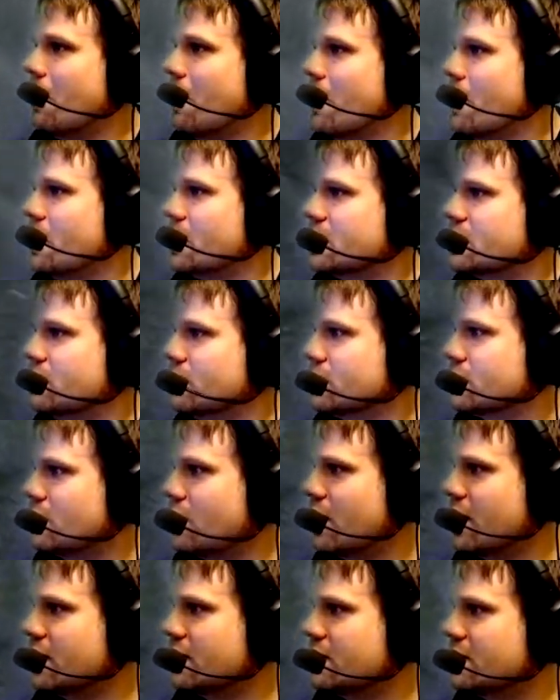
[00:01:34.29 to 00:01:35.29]
Someone that's
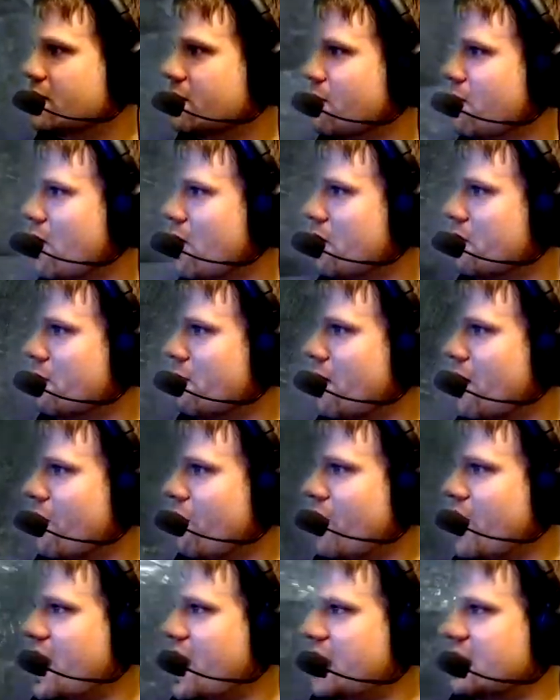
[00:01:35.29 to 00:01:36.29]
not trying to
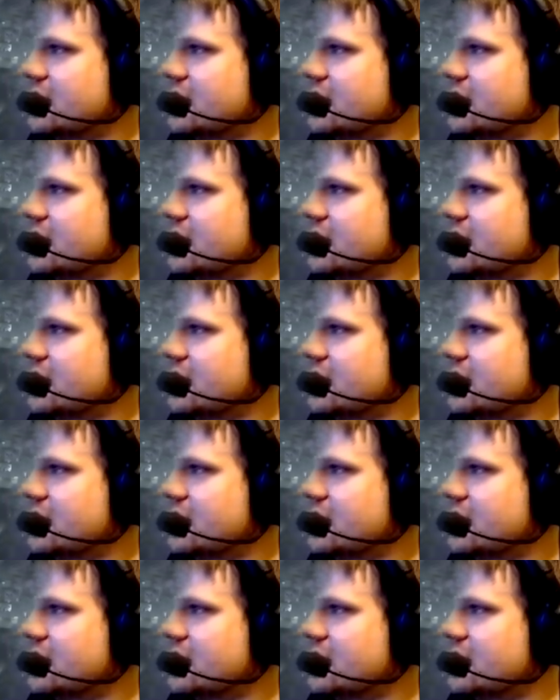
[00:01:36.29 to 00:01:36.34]
murder my